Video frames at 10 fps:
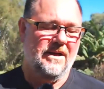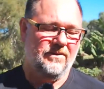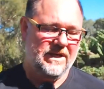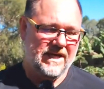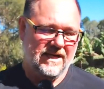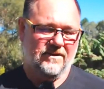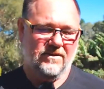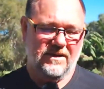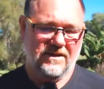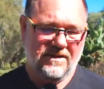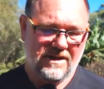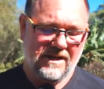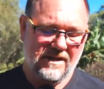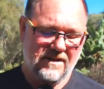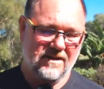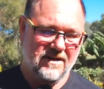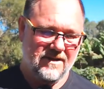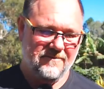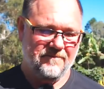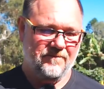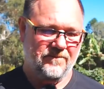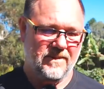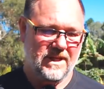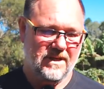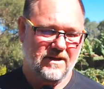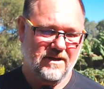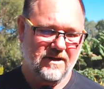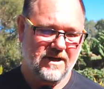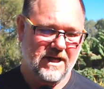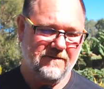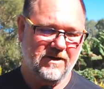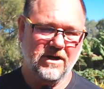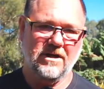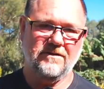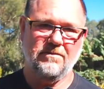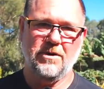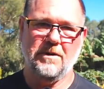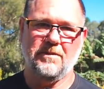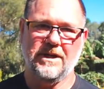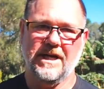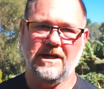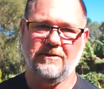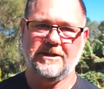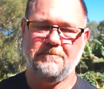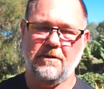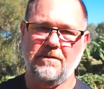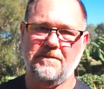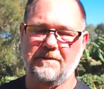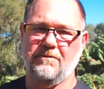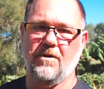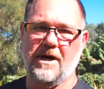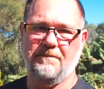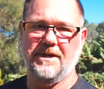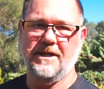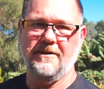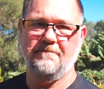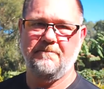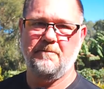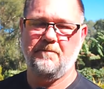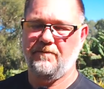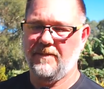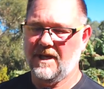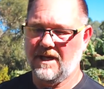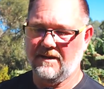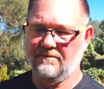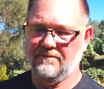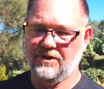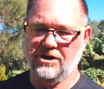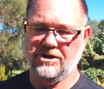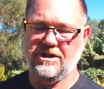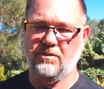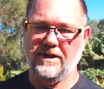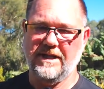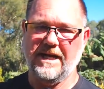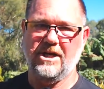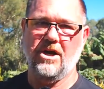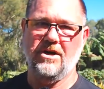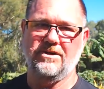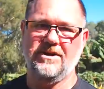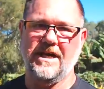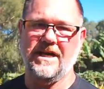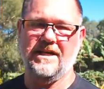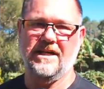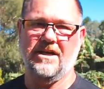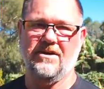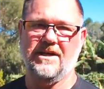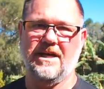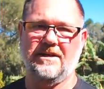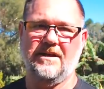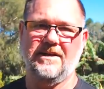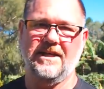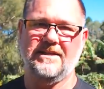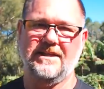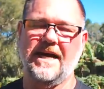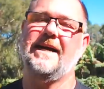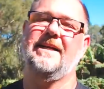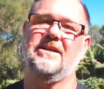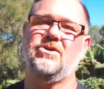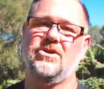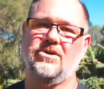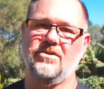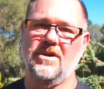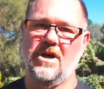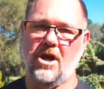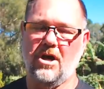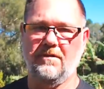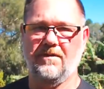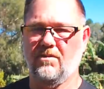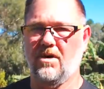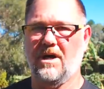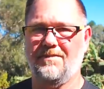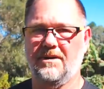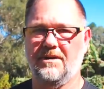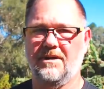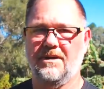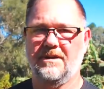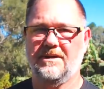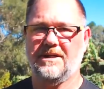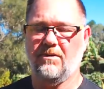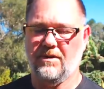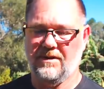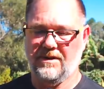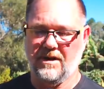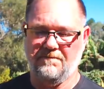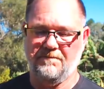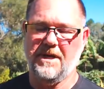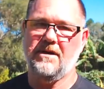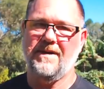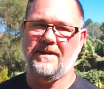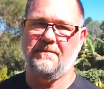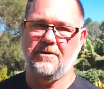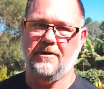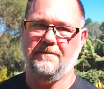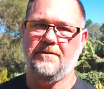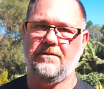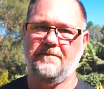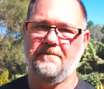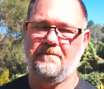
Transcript: Yeah, if it goes from purple to yellow, it's probably ripening. Usually when they go to that yellow color, they're starting to over-ripen. So I'd pick them at the purple.